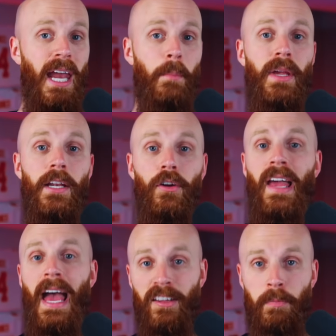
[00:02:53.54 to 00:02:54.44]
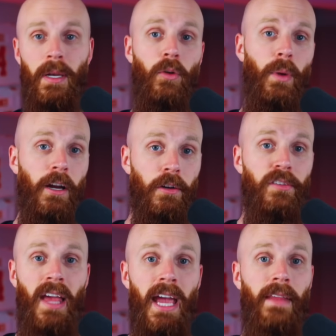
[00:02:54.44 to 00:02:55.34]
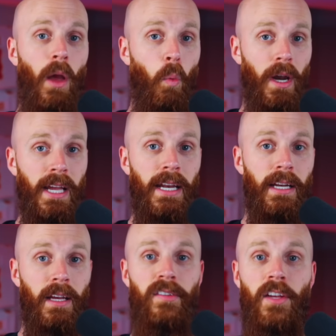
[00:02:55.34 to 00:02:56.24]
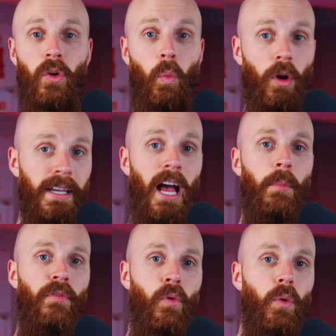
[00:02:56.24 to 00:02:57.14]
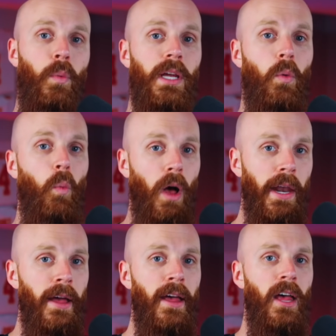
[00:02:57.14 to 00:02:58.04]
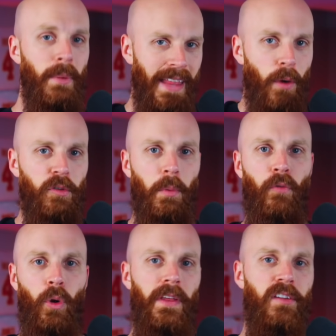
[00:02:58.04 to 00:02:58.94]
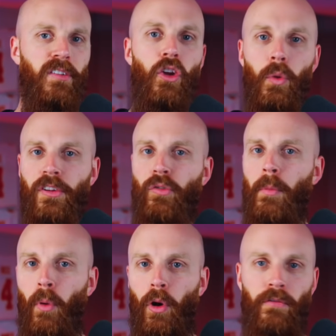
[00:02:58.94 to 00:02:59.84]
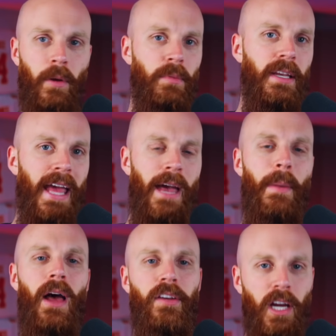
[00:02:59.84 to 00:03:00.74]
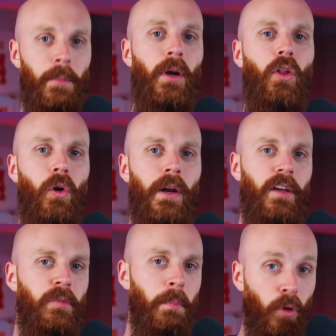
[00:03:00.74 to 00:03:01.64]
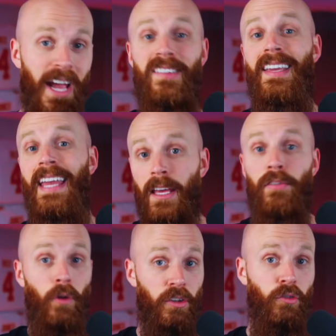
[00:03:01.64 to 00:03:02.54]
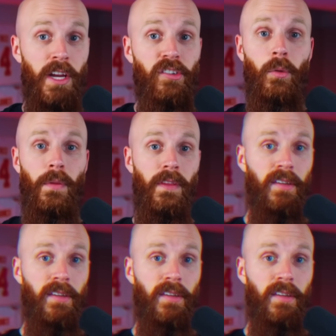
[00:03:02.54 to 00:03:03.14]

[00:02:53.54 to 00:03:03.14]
Adam Peters has been on record saying they want to get an extension worked out before week 1, but that was before this newest report from today about Terry McLaurin expressing his frustration with the